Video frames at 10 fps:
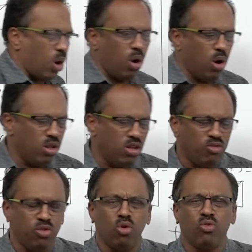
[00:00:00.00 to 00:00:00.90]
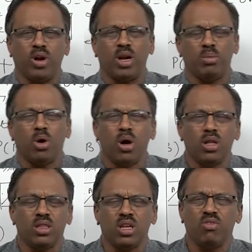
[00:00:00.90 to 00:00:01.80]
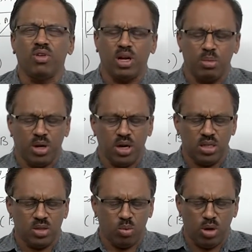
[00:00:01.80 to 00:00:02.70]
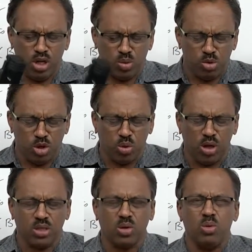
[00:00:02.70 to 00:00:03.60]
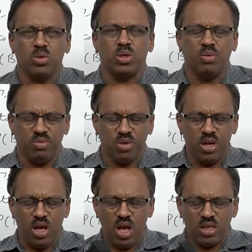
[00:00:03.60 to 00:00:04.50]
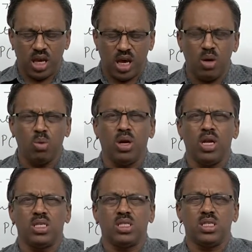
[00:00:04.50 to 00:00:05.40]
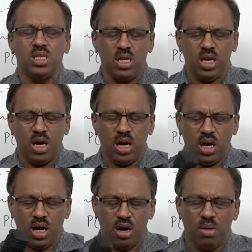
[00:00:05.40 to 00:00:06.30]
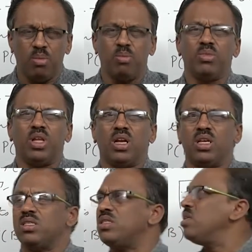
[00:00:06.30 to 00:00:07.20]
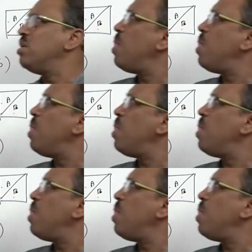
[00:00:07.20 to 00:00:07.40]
all the three fundamentals. One is mutually exclusive. Second one is that is